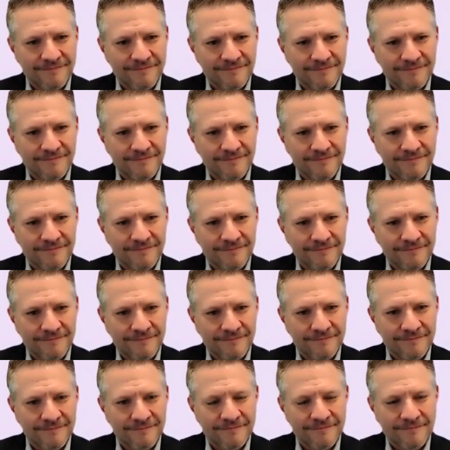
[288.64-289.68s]

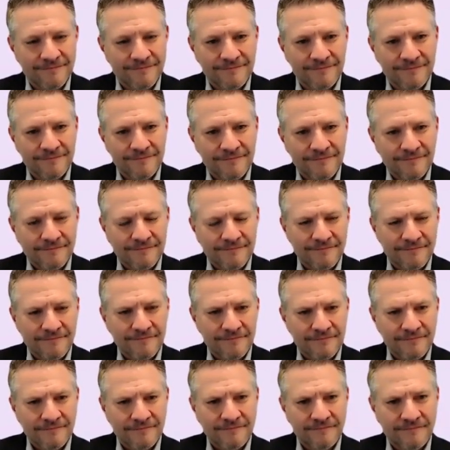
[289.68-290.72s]

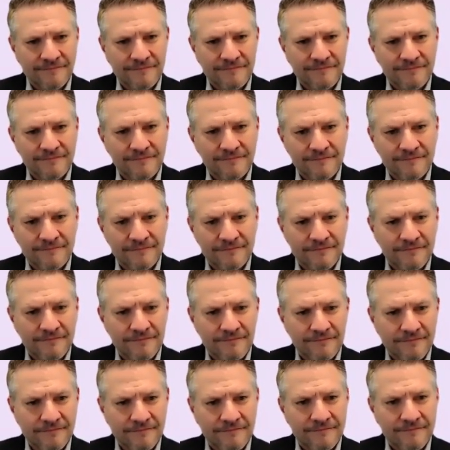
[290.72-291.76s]

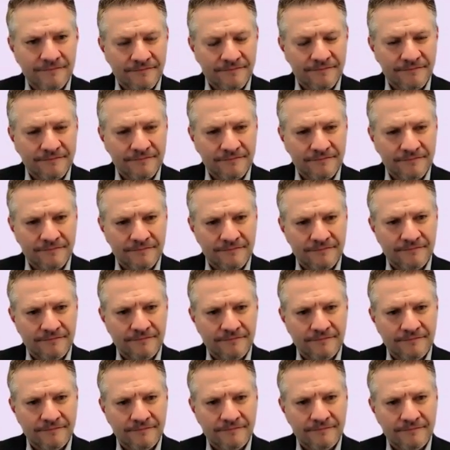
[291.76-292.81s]

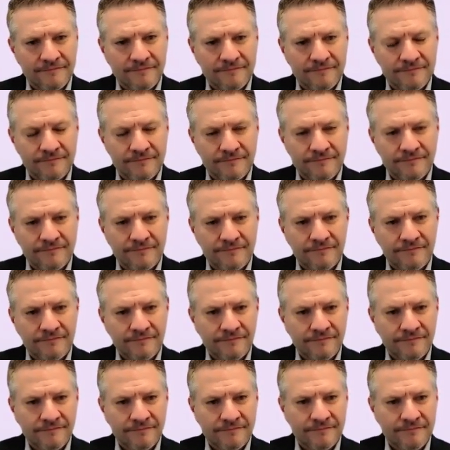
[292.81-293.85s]

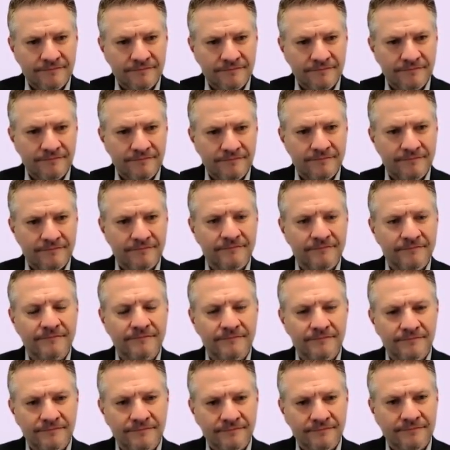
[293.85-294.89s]

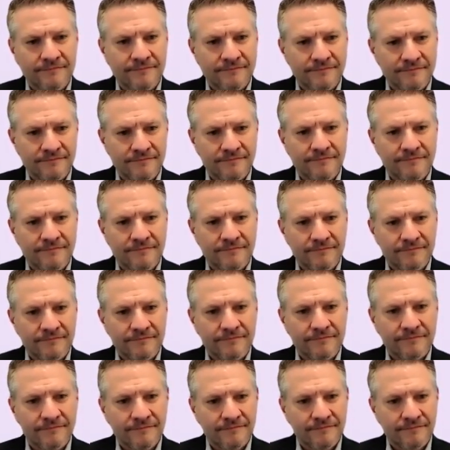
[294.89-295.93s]

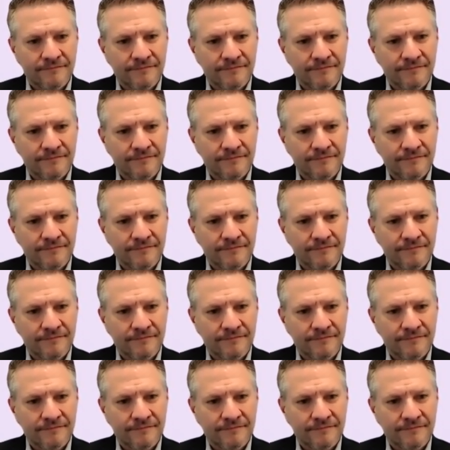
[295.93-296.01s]
(silent)